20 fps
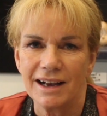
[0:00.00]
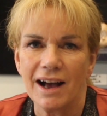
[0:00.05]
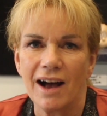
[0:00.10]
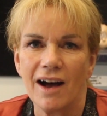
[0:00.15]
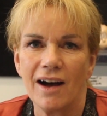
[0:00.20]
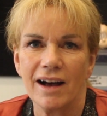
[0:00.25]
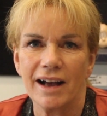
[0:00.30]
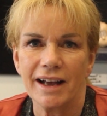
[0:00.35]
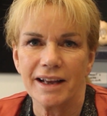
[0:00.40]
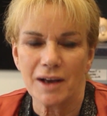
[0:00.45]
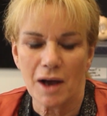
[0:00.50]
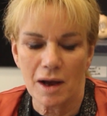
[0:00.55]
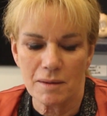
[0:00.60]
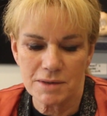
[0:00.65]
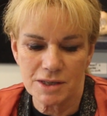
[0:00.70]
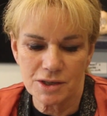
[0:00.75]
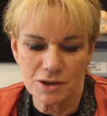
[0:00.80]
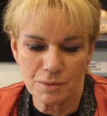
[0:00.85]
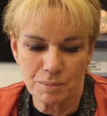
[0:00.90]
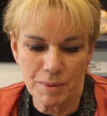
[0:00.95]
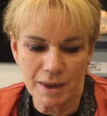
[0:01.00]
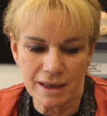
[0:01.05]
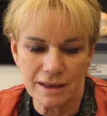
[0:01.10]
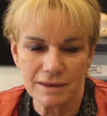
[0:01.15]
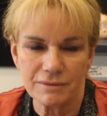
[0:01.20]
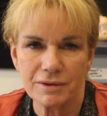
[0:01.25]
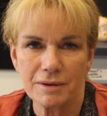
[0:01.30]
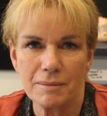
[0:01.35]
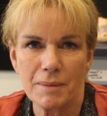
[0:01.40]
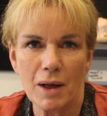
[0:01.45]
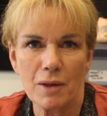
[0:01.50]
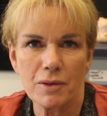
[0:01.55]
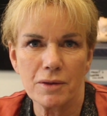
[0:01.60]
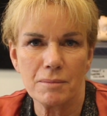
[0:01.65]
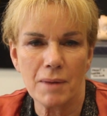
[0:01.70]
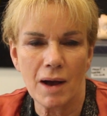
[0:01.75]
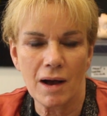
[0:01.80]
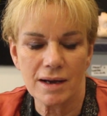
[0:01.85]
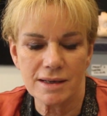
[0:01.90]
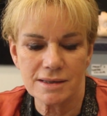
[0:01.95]
Hi, I'm Sue Pickett from
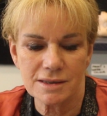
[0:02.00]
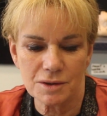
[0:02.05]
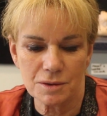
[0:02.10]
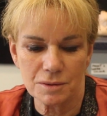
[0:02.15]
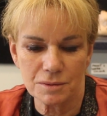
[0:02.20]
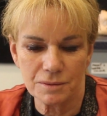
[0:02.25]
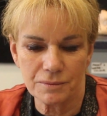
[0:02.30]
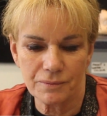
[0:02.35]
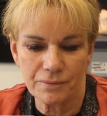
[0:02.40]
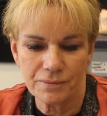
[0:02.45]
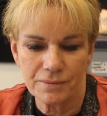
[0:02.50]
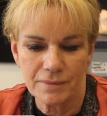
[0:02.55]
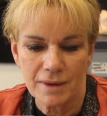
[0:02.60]
Eltham High School.